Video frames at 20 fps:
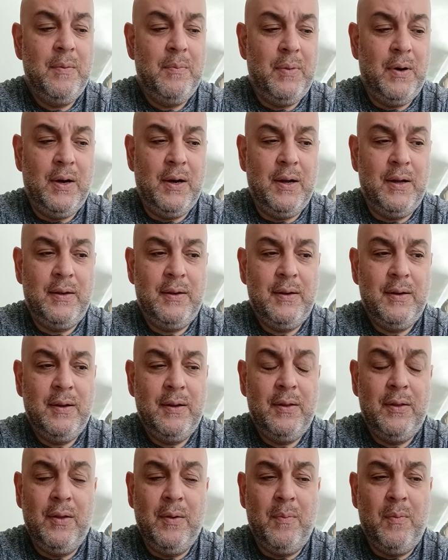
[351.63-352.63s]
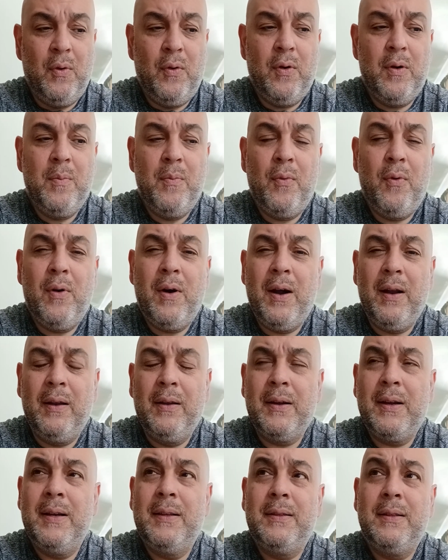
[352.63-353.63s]
But the more and more I
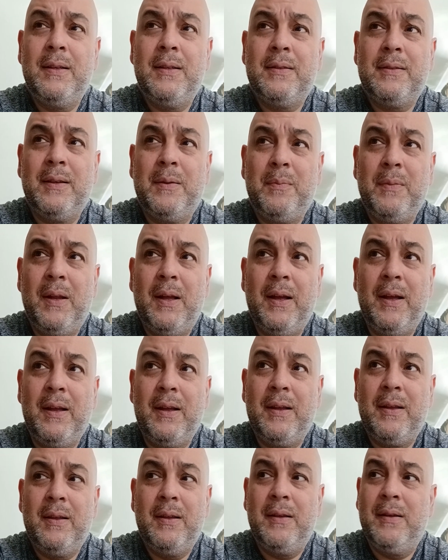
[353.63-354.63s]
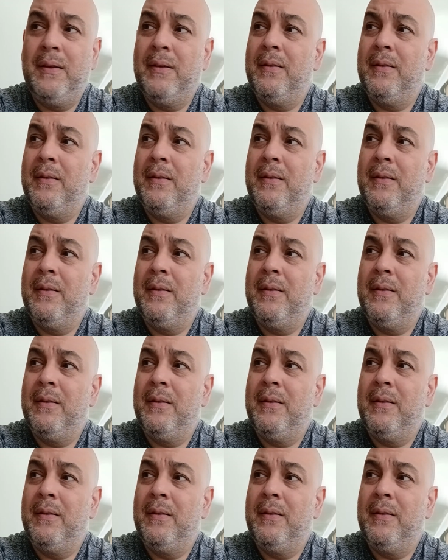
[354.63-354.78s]
look at this, I'm like,